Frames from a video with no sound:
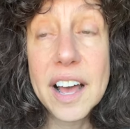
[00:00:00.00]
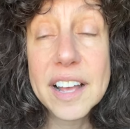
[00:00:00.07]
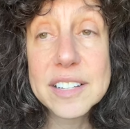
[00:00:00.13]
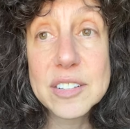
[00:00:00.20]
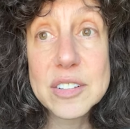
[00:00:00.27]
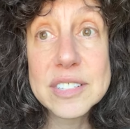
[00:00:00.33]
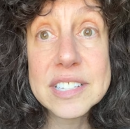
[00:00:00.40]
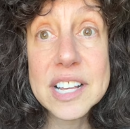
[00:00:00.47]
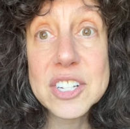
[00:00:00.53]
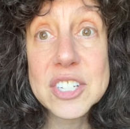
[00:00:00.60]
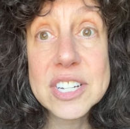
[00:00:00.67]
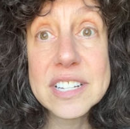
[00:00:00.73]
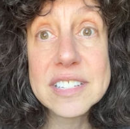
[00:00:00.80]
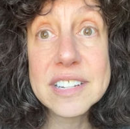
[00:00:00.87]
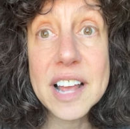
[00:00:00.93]
So the session
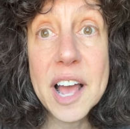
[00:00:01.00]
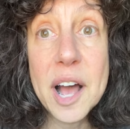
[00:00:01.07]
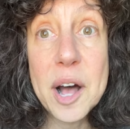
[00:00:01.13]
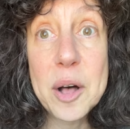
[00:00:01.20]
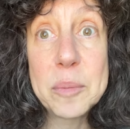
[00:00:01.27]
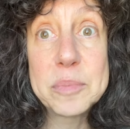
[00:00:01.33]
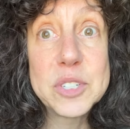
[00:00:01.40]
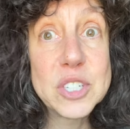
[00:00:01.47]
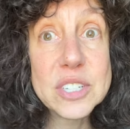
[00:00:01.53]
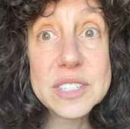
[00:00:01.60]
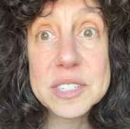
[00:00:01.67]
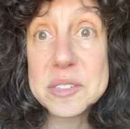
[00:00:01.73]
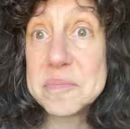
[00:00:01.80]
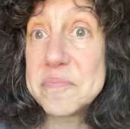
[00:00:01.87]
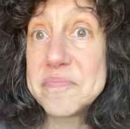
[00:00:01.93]
is to help
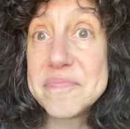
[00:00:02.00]
just